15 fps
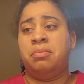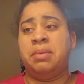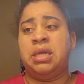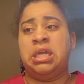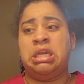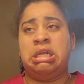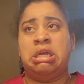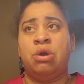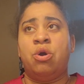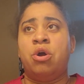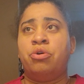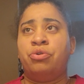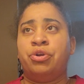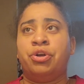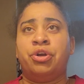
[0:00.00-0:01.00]
any
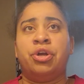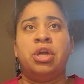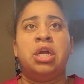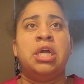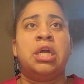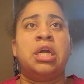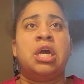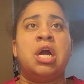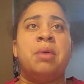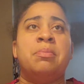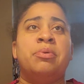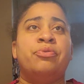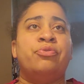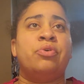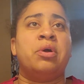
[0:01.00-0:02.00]
odor
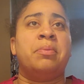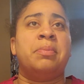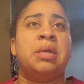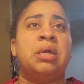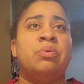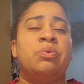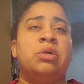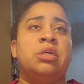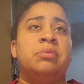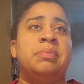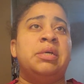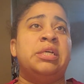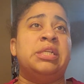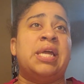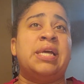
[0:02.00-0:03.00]
coming from it. What could
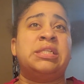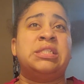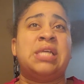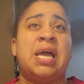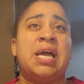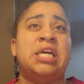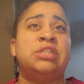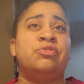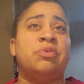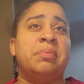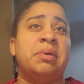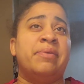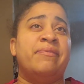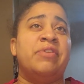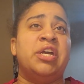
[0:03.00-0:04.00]
be like signs
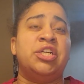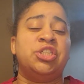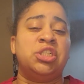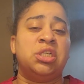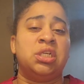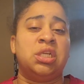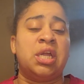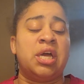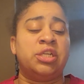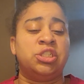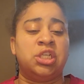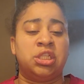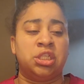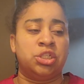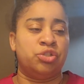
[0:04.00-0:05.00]
from infection. I'll
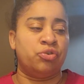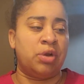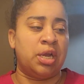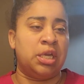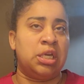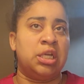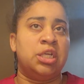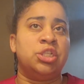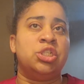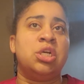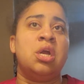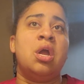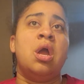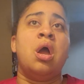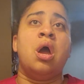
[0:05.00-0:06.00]
check the drainage
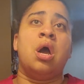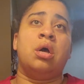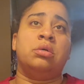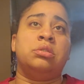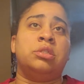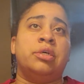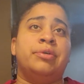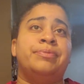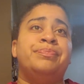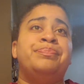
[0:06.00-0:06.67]
also.